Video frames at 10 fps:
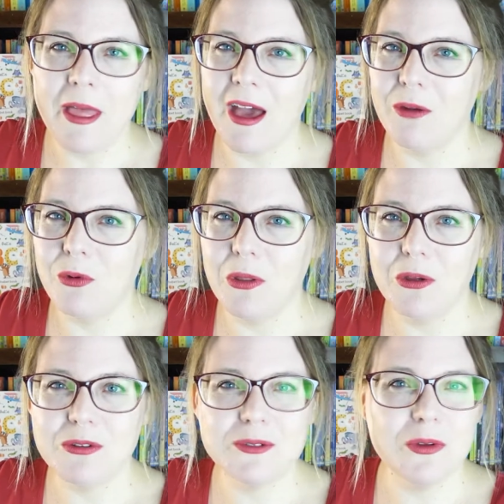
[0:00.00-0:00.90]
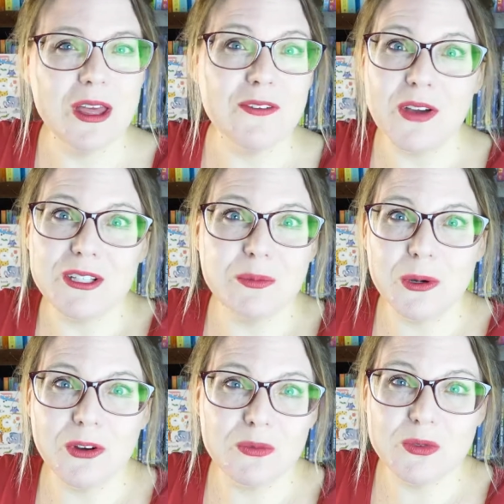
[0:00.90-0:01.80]
on one of those Facebook
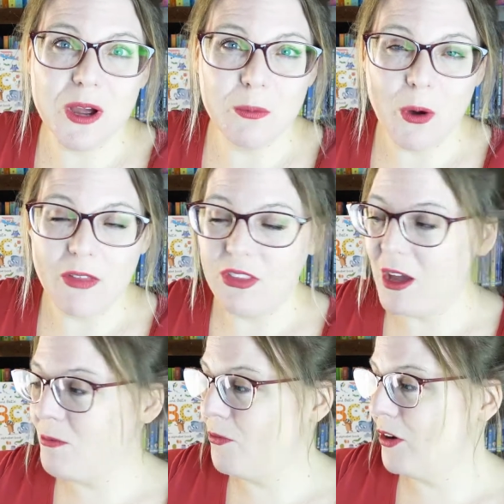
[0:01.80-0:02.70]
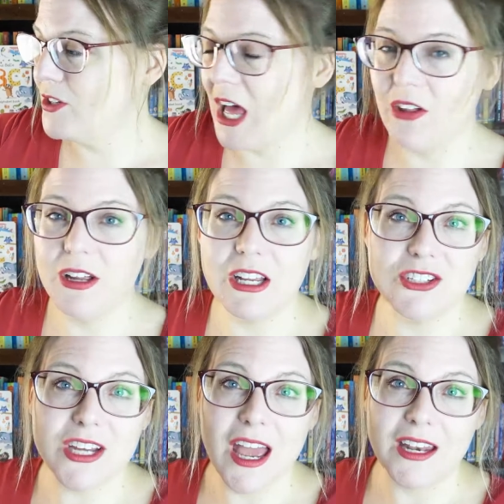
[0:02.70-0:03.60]
groups where I bought them for $1
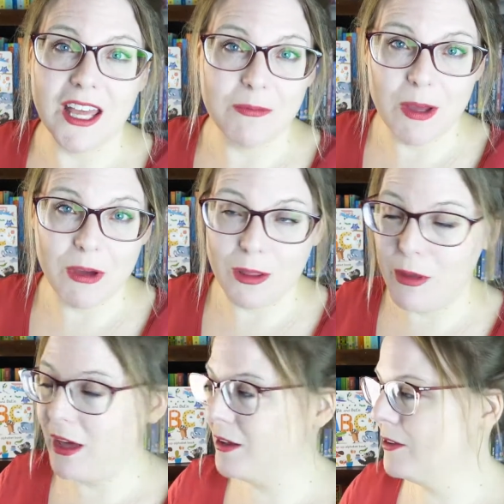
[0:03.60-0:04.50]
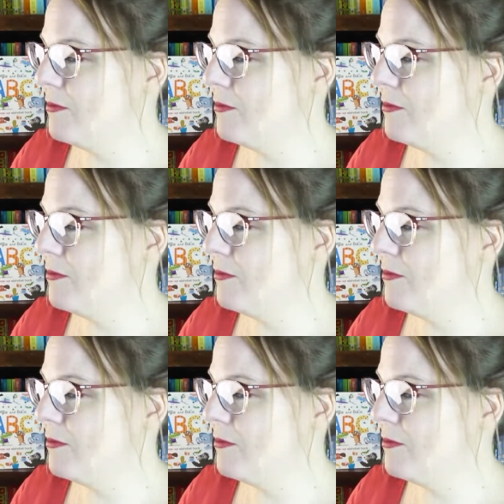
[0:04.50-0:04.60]
each and get my money back.